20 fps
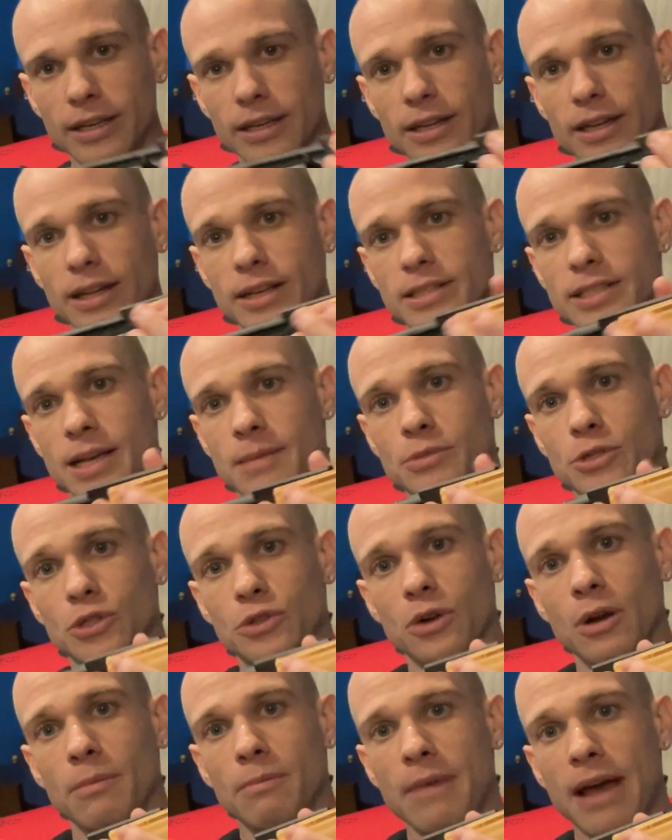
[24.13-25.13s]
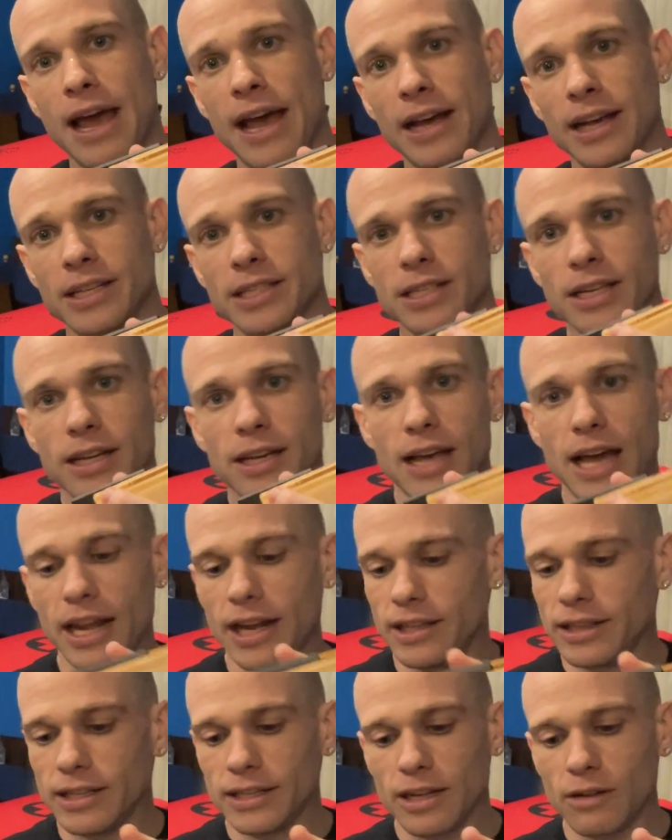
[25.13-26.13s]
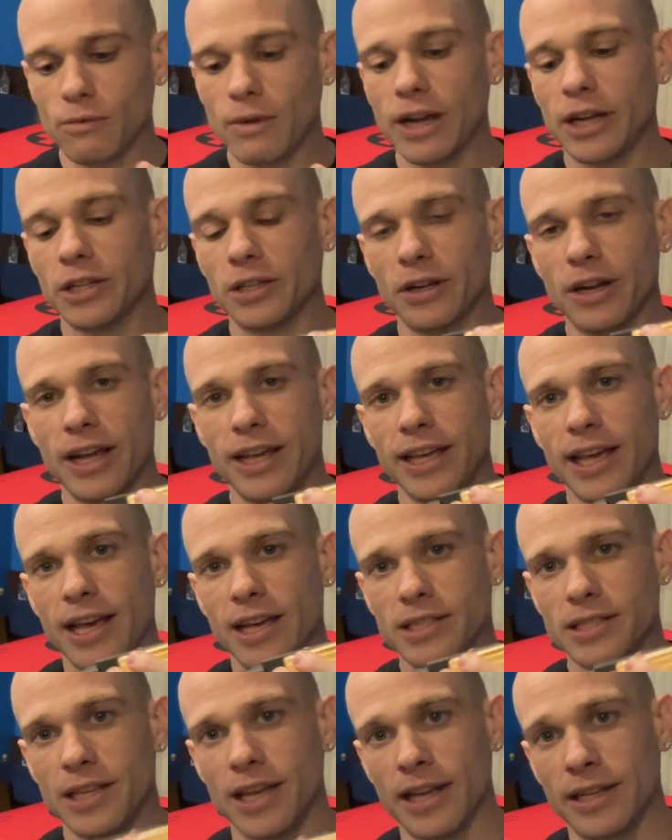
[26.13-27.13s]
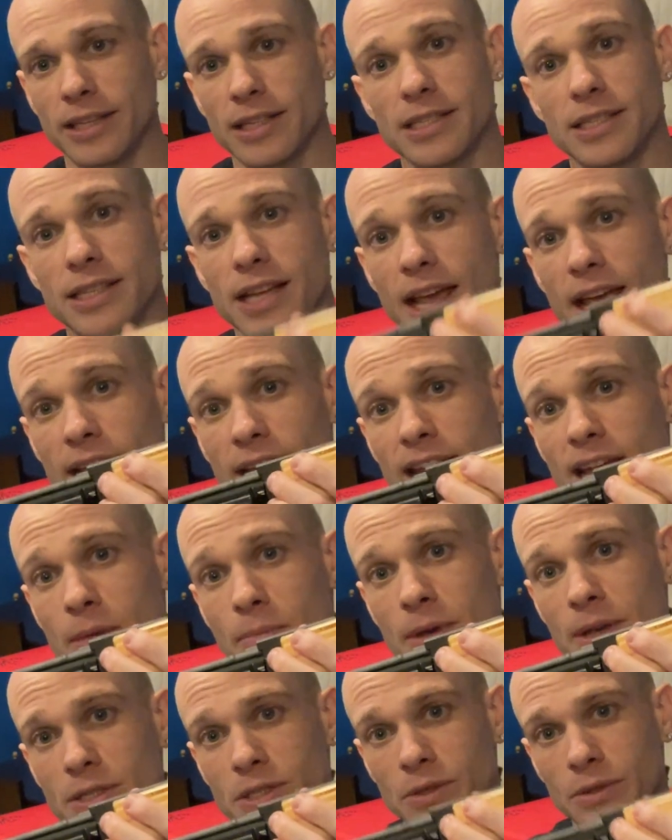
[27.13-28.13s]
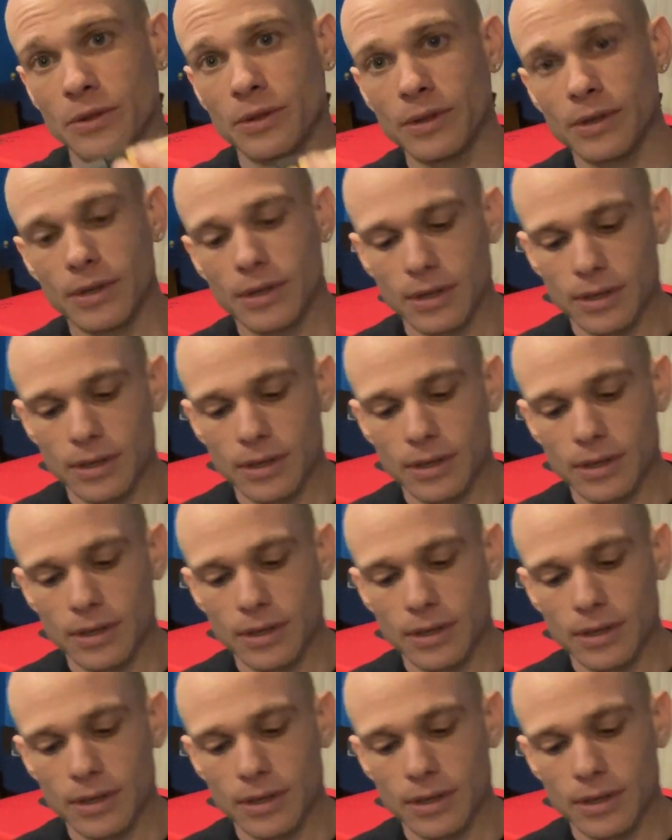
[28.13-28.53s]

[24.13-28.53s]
It accepts drum mags, anything that regular AKs take. This is an AK pistol.